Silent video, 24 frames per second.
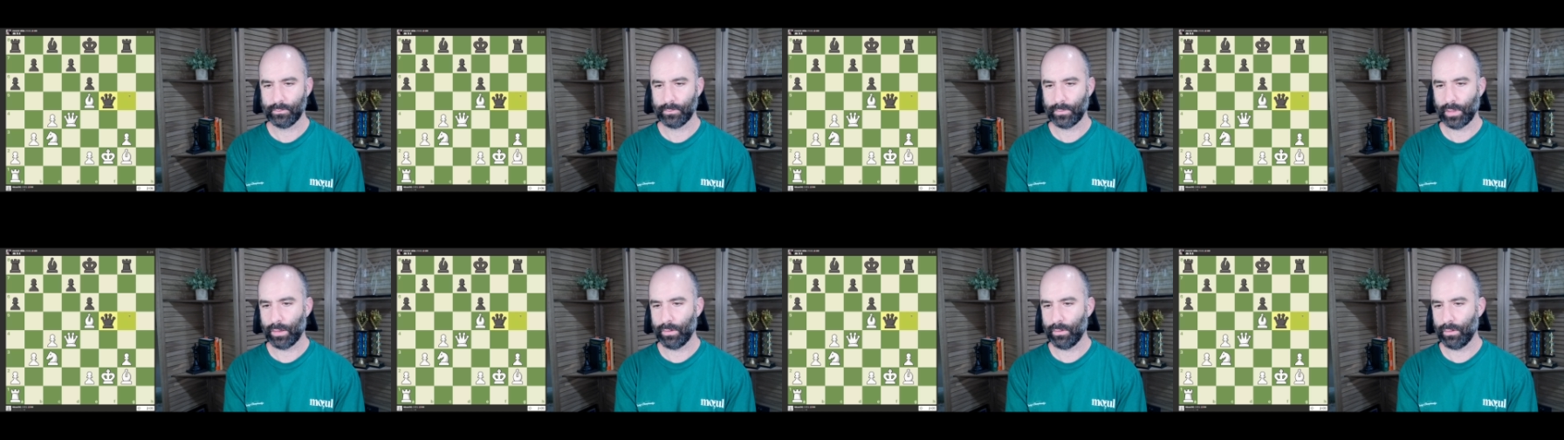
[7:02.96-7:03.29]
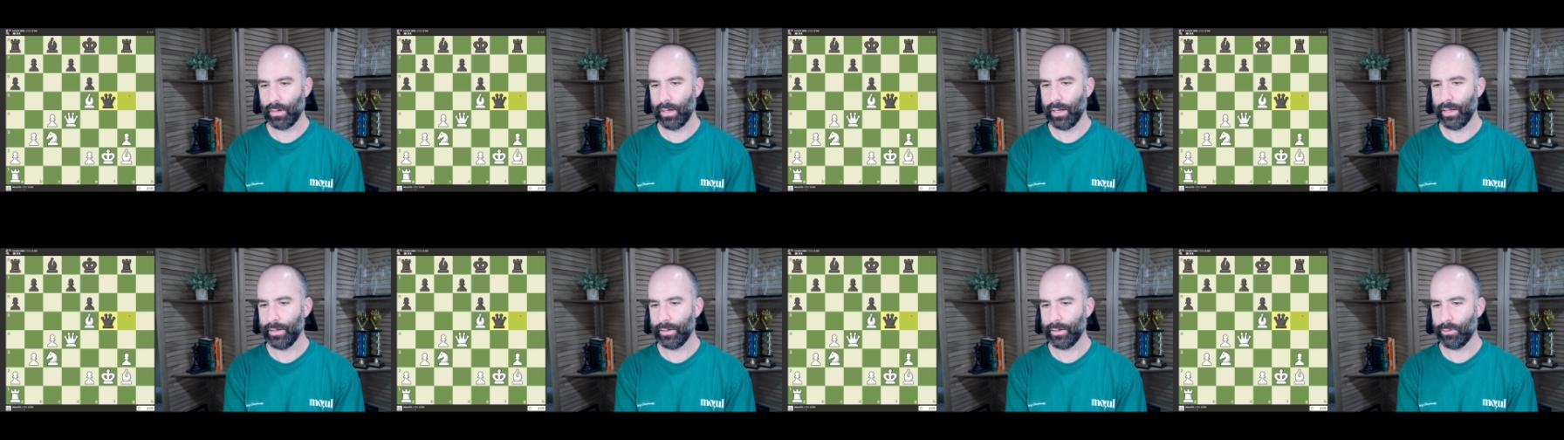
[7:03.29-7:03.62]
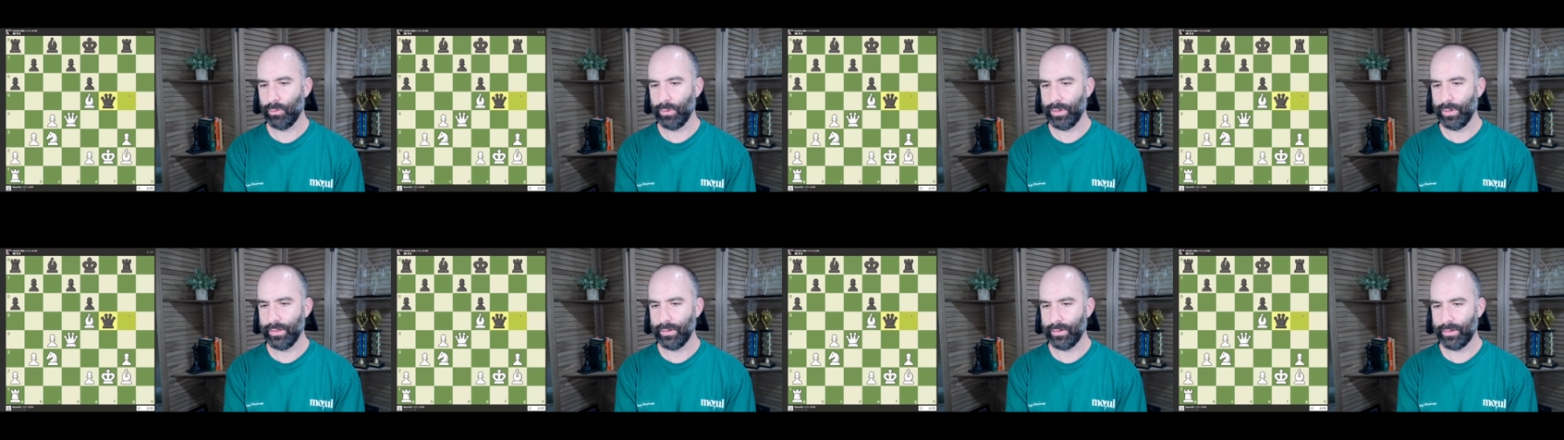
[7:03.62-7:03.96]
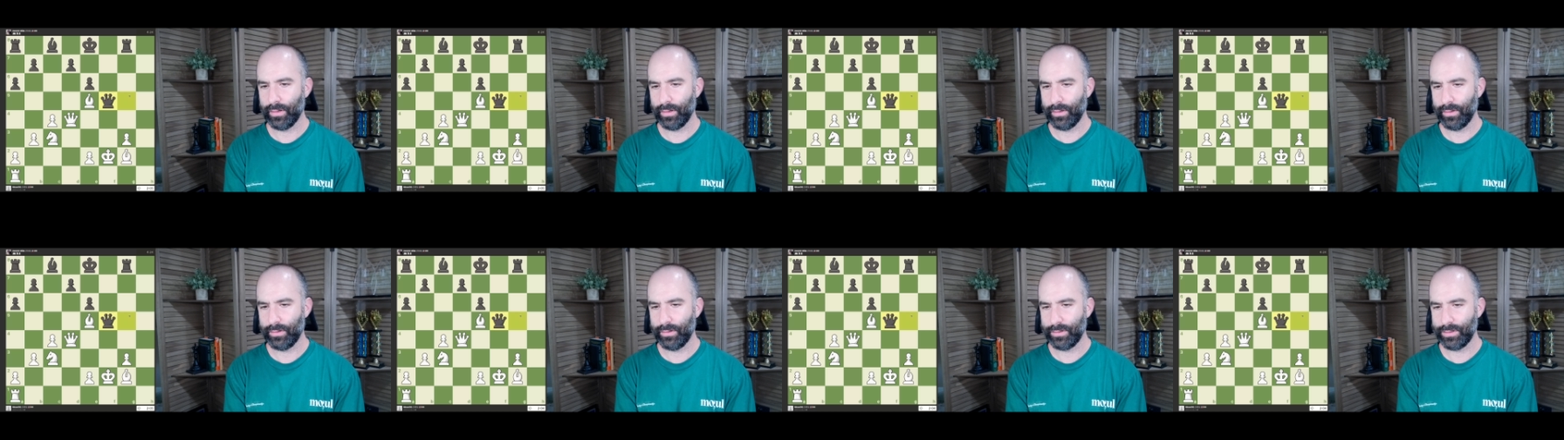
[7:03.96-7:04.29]
Okay, queen
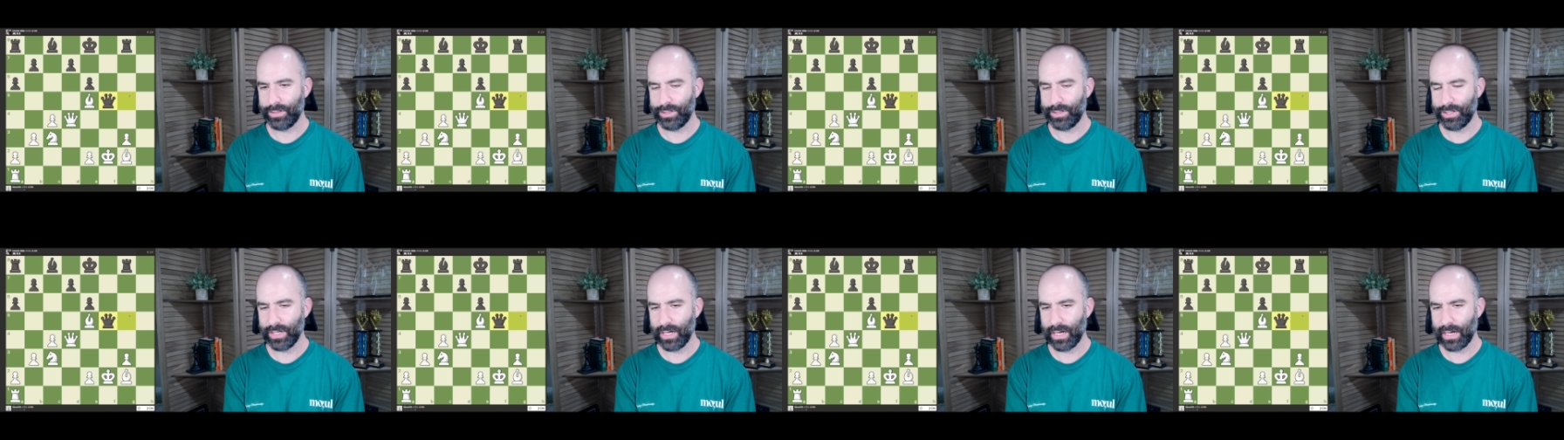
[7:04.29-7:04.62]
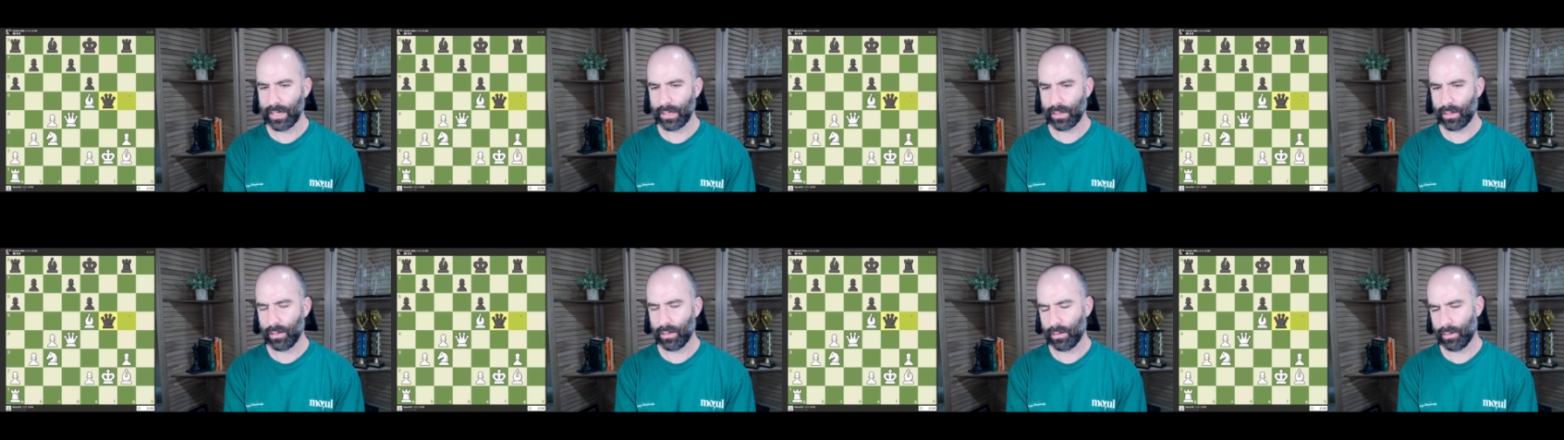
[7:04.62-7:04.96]
does check.